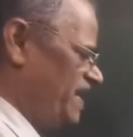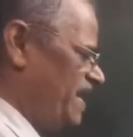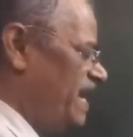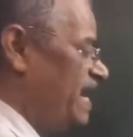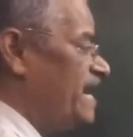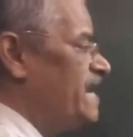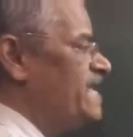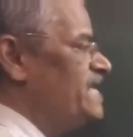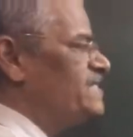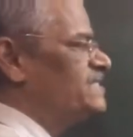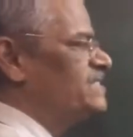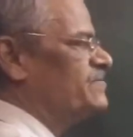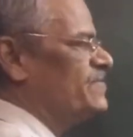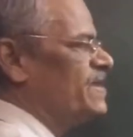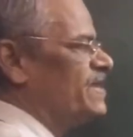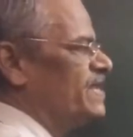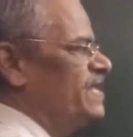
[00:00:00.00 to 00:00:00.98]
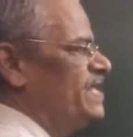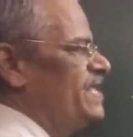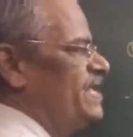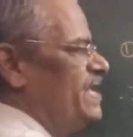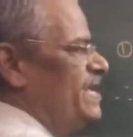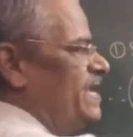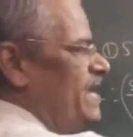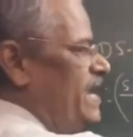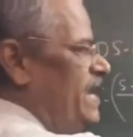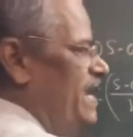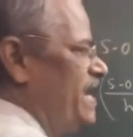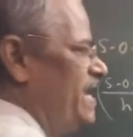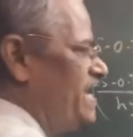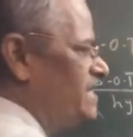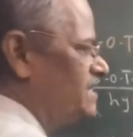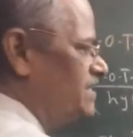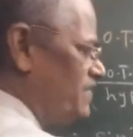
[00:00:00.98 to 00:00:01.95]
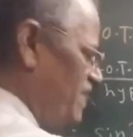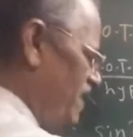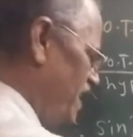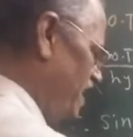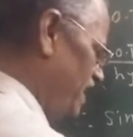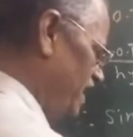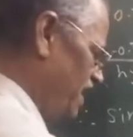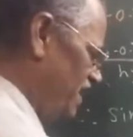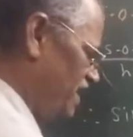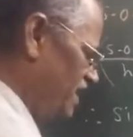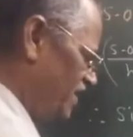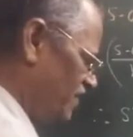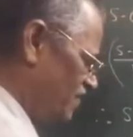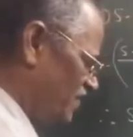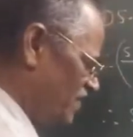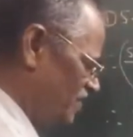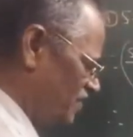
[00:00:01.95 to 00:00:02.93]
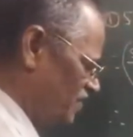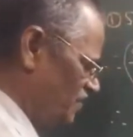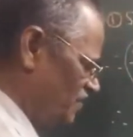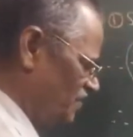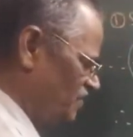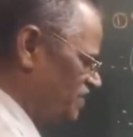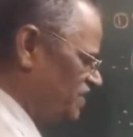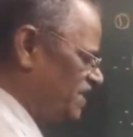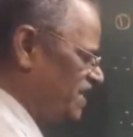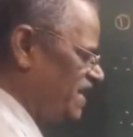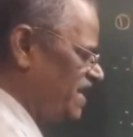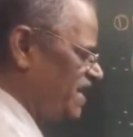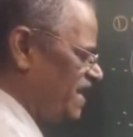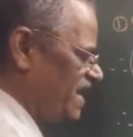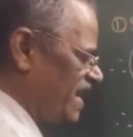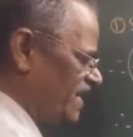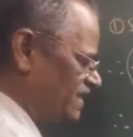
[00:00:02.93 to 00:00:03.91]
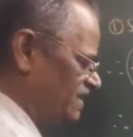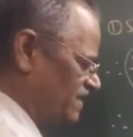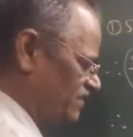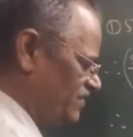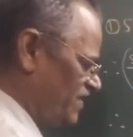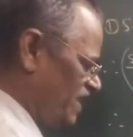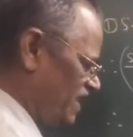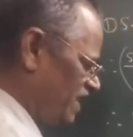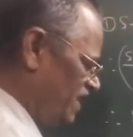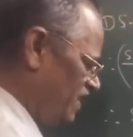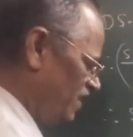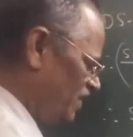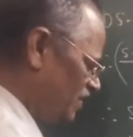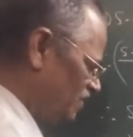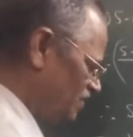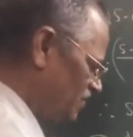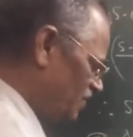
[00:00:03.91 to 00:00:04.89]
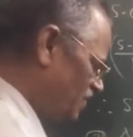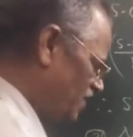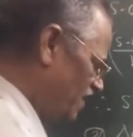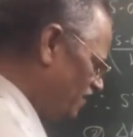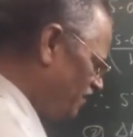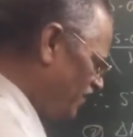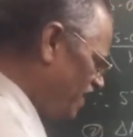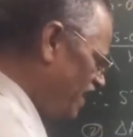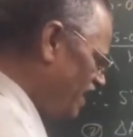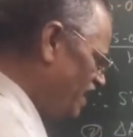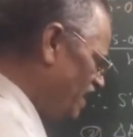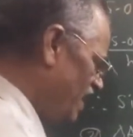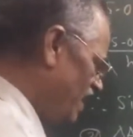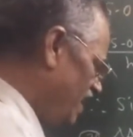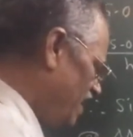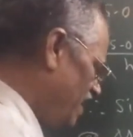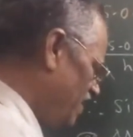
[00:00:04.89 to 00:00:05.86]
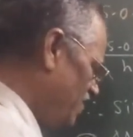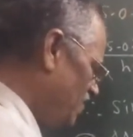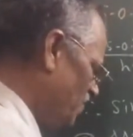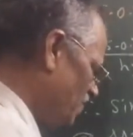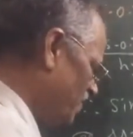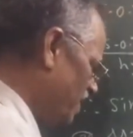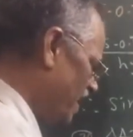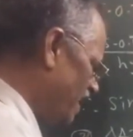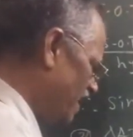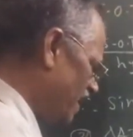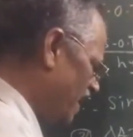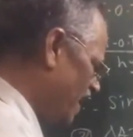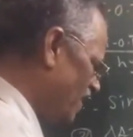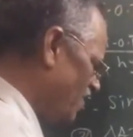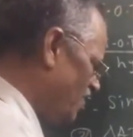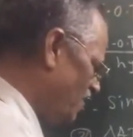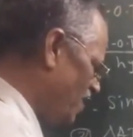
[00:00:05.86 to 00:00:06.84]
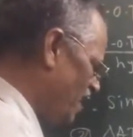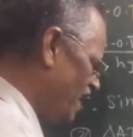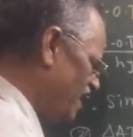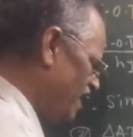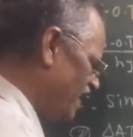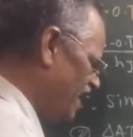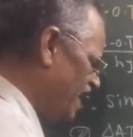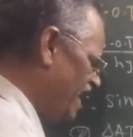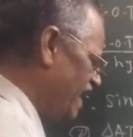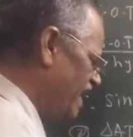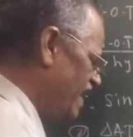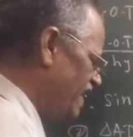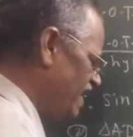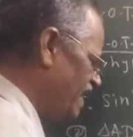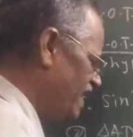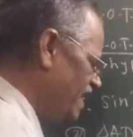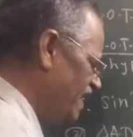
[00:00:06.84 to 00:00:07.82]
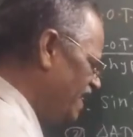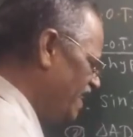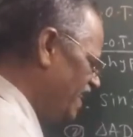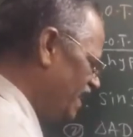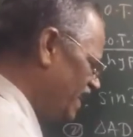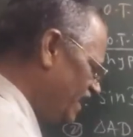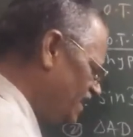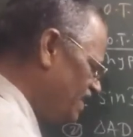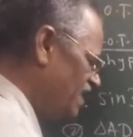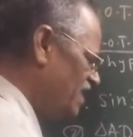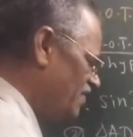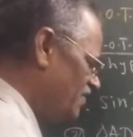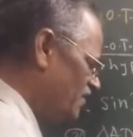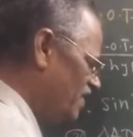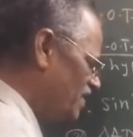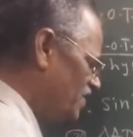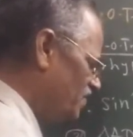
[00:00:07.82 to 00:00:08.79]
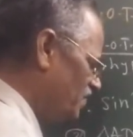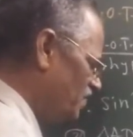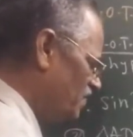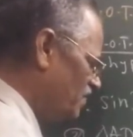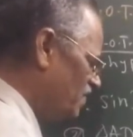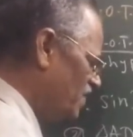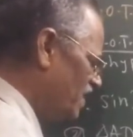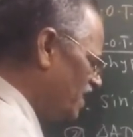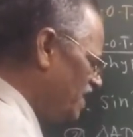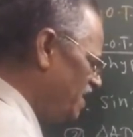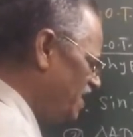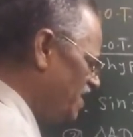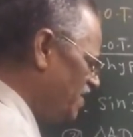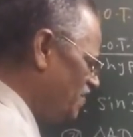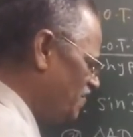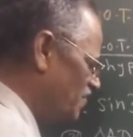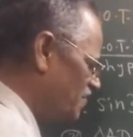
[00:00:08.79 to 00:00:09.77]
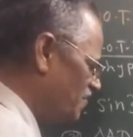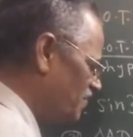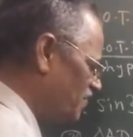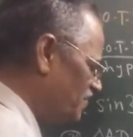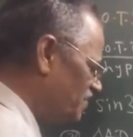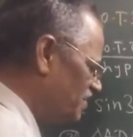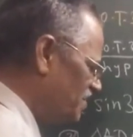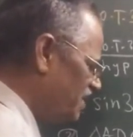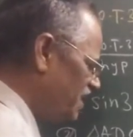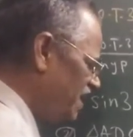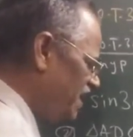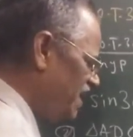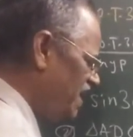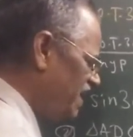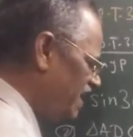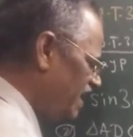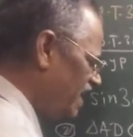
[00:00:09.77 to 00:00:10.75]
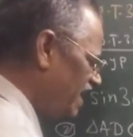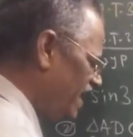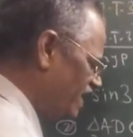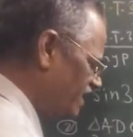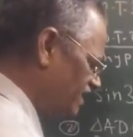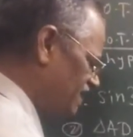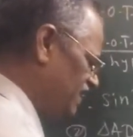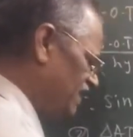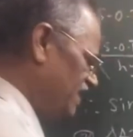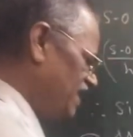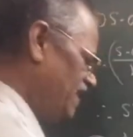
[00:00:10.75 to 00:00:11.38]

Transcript: AD square. AD square is equal to 3x square. So definitely you can calculate AD is equal to under root 3x,